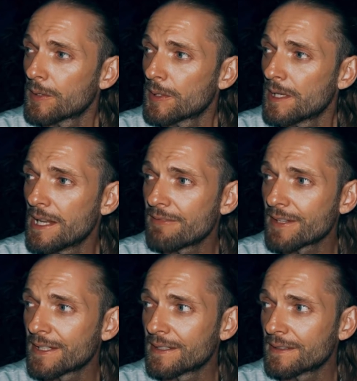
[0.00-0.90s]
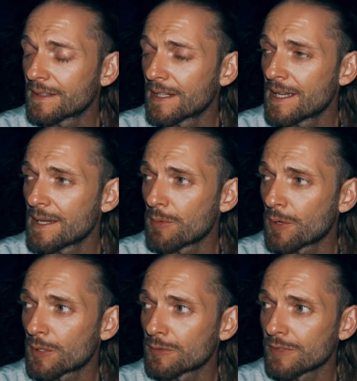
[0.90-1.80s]
Living a
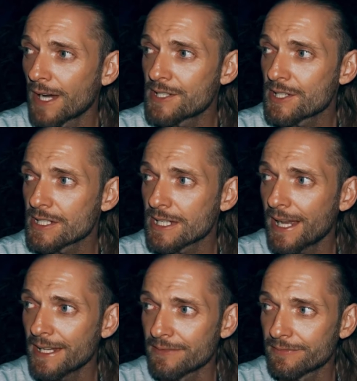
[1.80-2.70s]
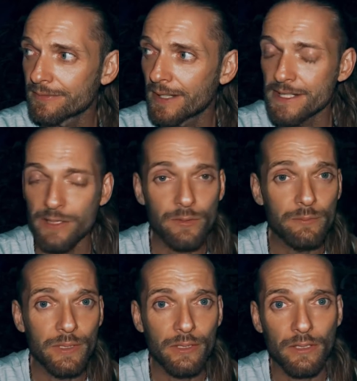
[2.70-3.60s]
more righteous life, as it
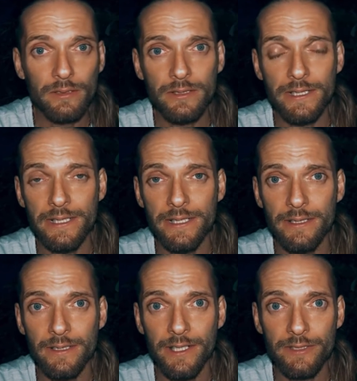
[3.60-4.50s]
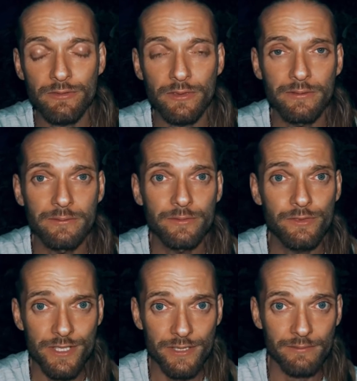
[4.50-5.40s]
would be called in a literal
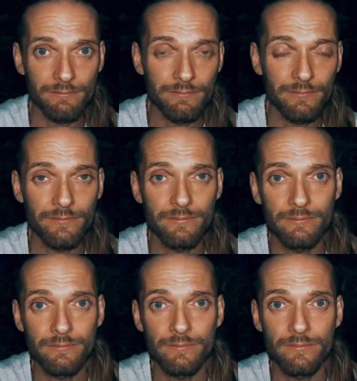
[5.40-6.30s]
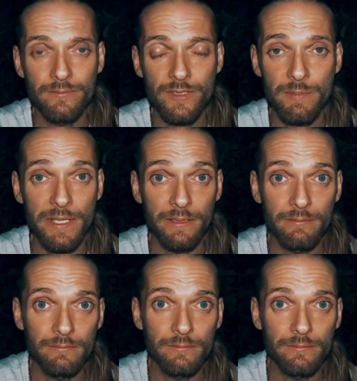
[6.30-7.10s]
Christian speak,